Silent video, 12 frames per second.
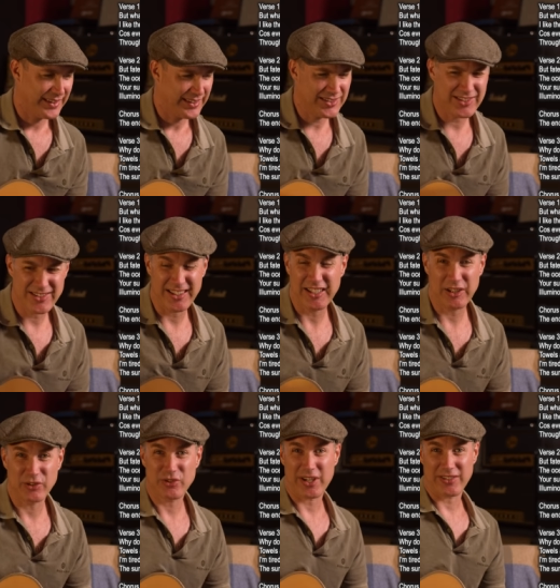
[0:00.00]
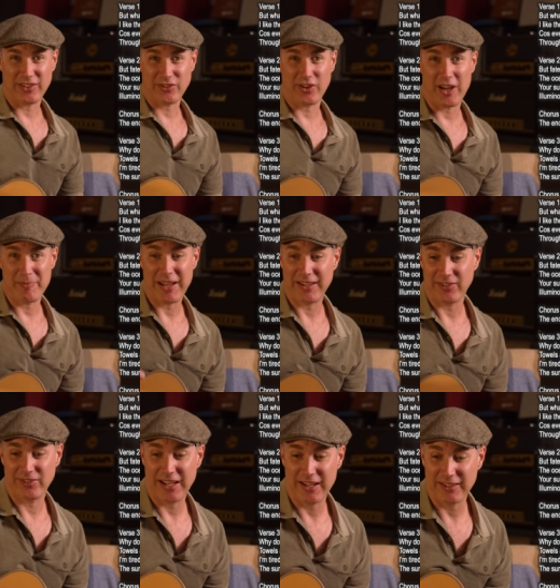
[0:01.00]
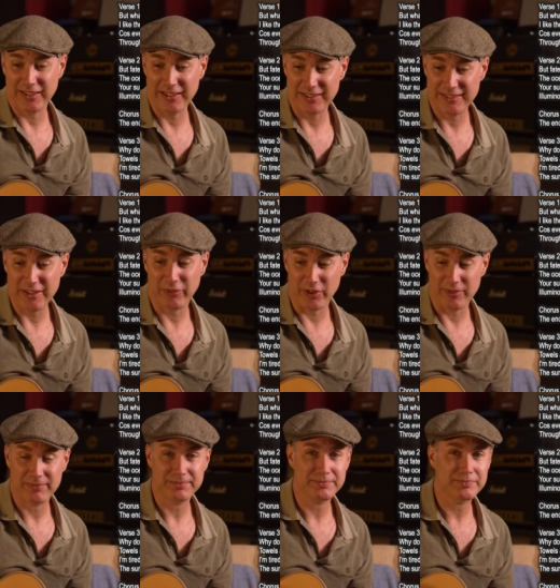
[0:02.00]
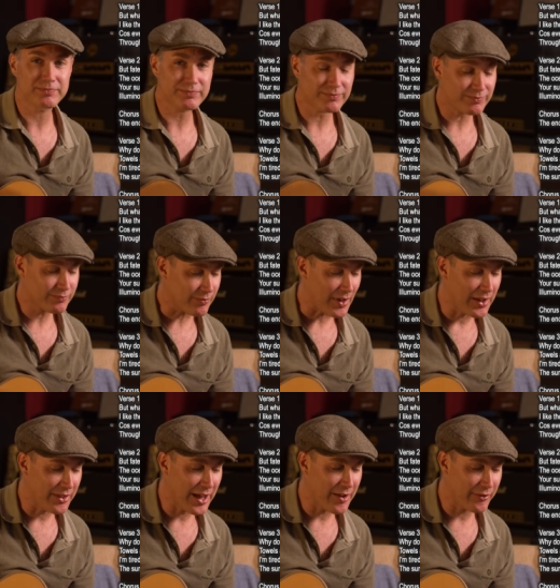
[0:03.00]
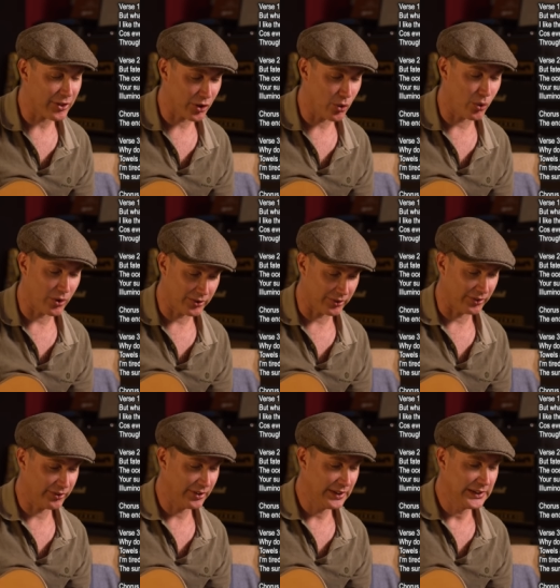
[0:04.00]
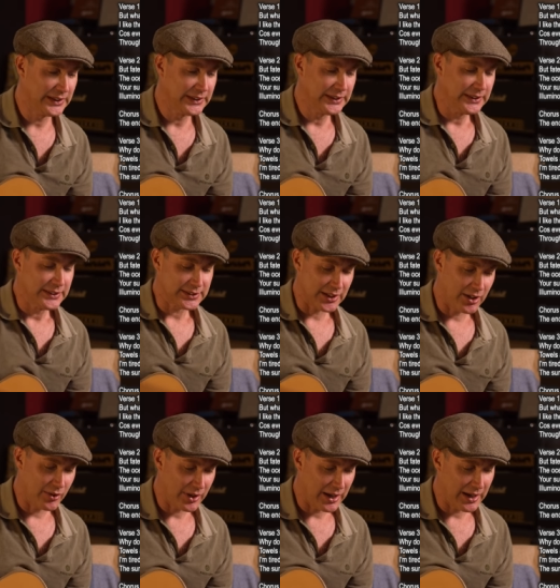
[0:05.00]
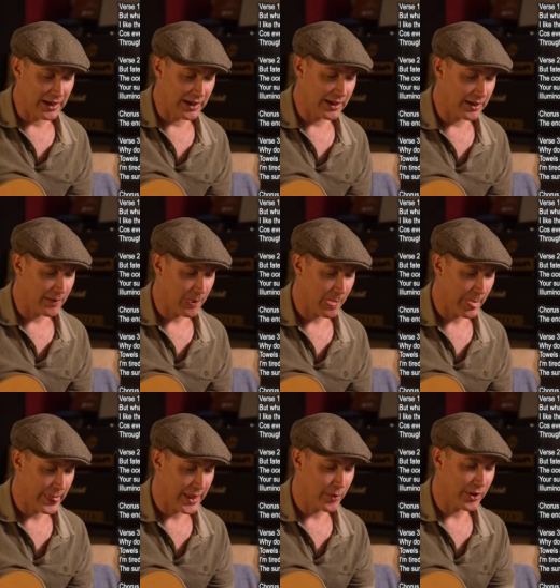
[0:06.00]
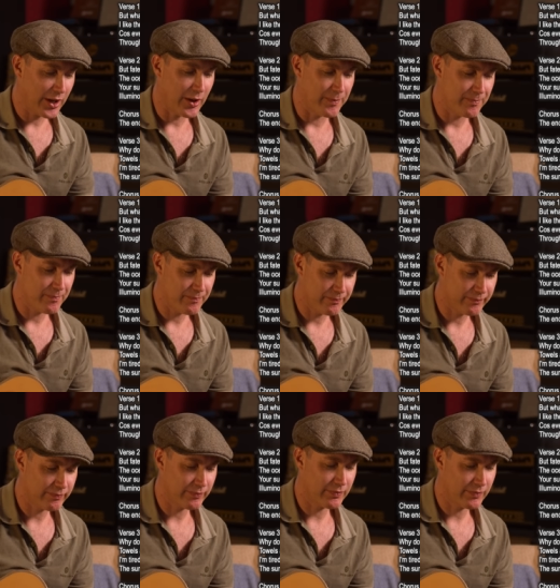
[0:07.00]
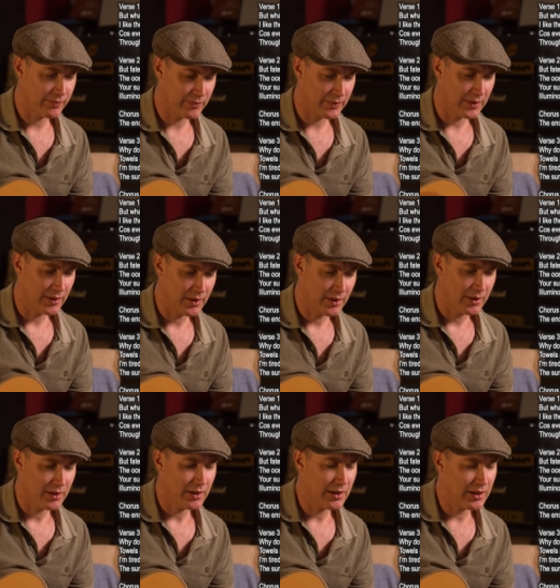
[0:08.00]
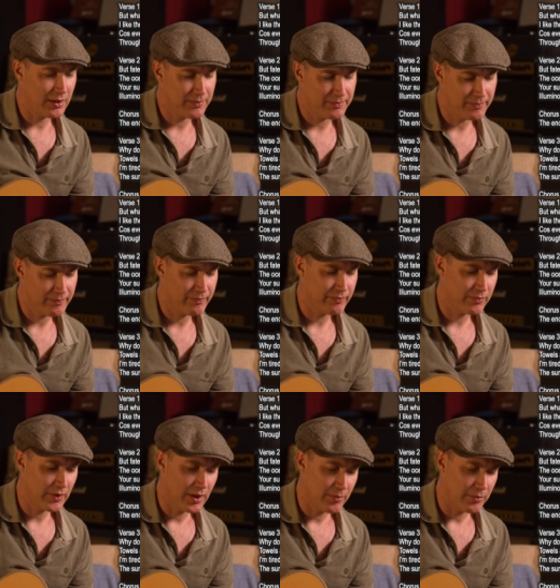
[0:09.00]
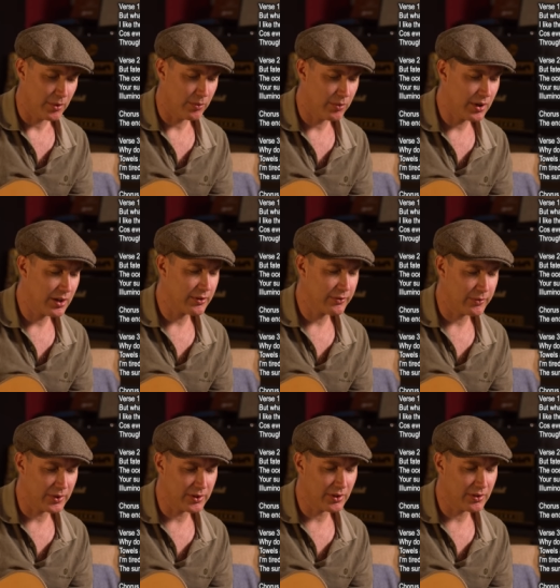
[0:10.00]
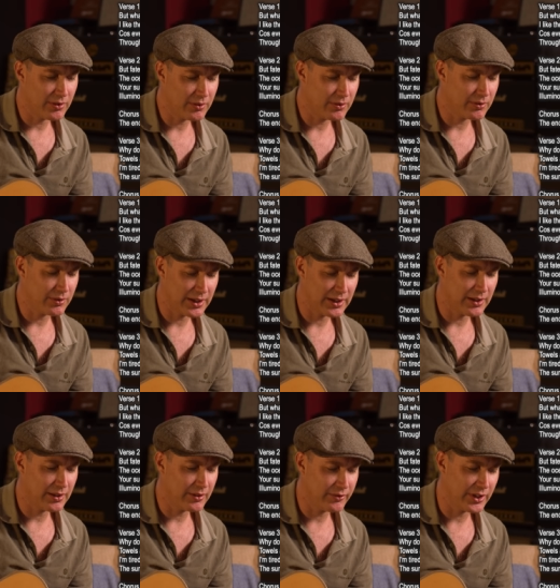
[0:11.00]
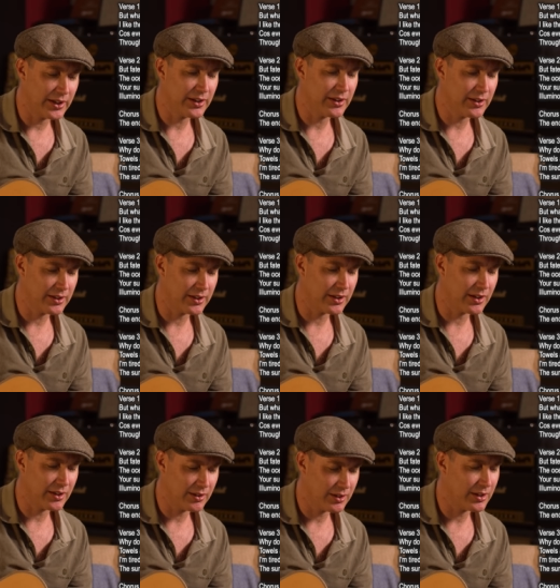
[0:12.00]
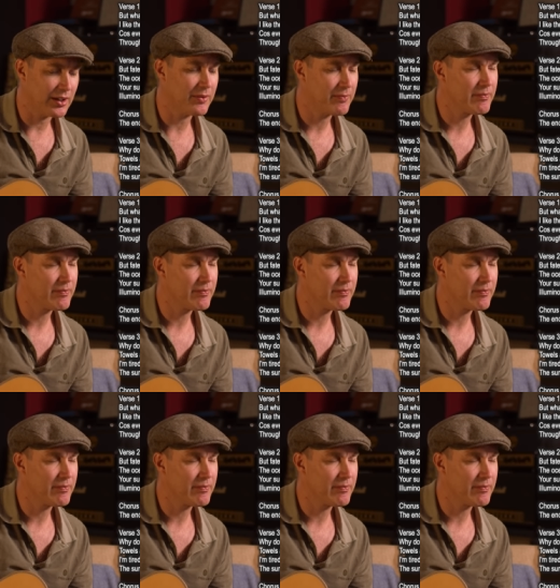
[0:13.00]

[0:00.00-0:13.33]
it's just a little trick to try and make it sound a little different there for the choruses. So uh, here we go. Uh, but what if we don't have any uh,